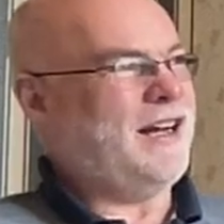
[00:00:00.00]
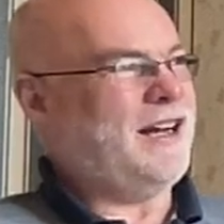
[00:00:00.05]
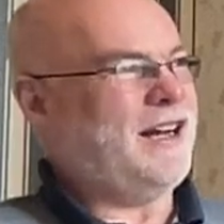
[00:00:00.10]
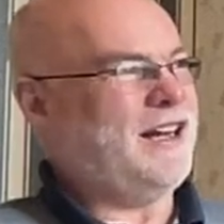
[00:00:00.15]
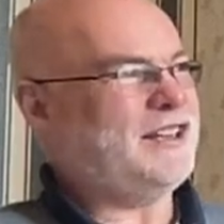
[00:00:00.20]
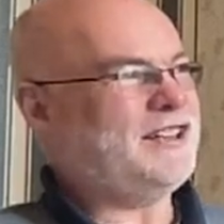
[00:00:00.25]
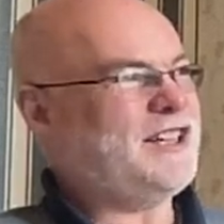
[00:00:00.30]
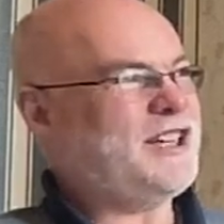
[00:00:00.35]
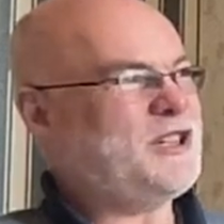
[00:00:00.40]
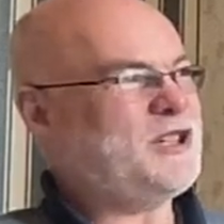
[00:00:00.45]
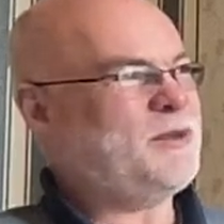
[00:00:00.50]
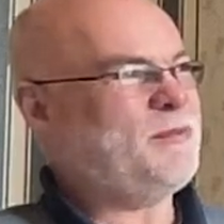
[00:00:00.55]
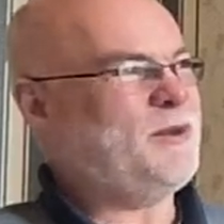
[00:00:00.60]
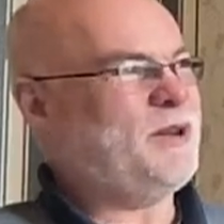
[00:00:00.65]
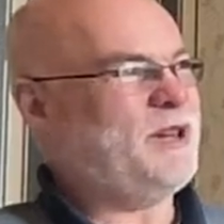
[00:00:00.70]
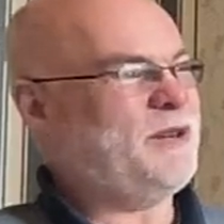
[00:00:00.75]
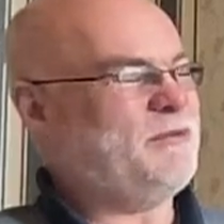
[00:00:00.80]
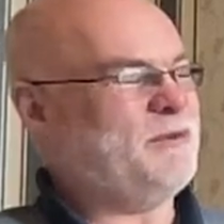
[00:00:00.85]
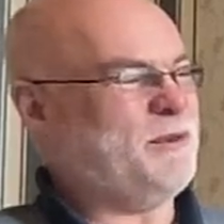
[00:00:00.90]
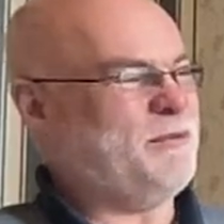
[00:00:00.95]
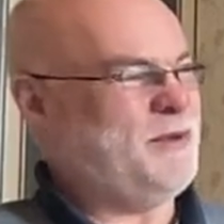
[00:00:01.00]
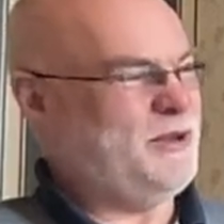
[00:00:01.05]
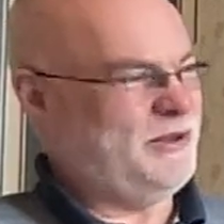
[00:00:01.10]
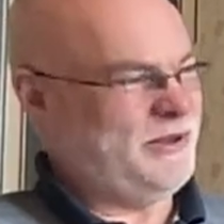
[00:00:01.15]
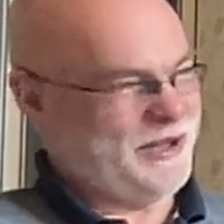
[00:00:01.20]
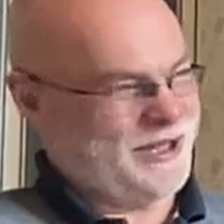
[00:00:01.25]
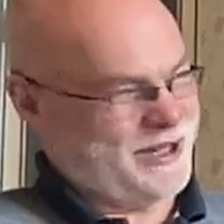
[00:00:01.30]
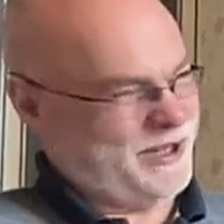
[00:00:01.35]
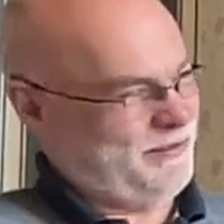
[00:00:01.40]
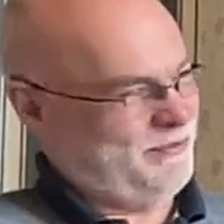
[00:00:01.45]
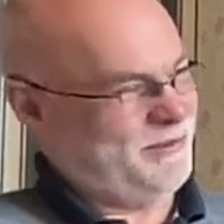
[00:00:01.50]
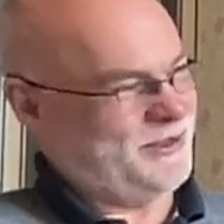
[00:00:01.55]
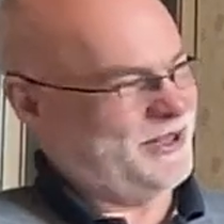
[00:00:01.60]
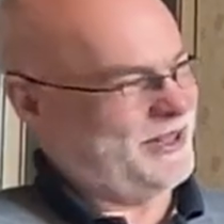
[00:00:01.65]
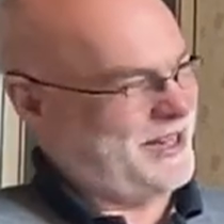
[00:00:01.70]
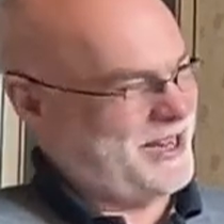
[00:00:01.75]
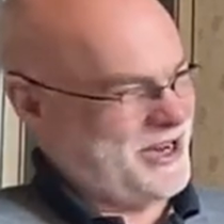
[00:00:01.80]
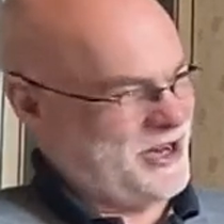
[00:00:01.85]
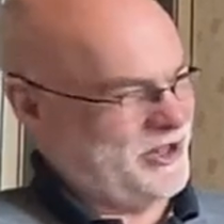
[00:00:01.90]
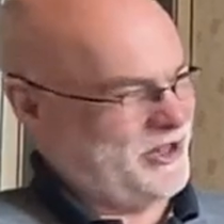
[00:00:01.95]
I'd like to begin with mealtimes,
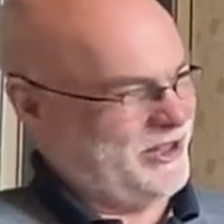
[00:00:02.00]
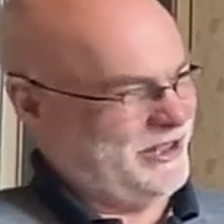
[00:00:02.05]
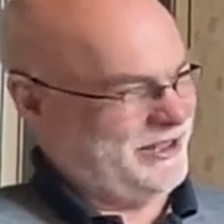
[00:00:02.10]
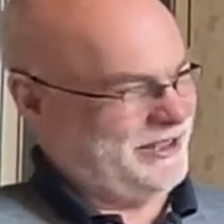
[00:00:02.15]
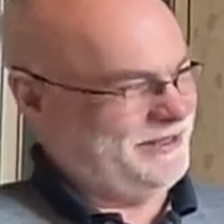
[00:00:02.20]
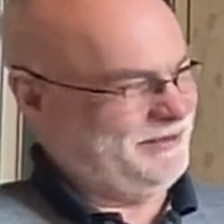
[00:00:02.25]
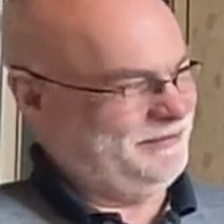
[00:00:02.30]
actually,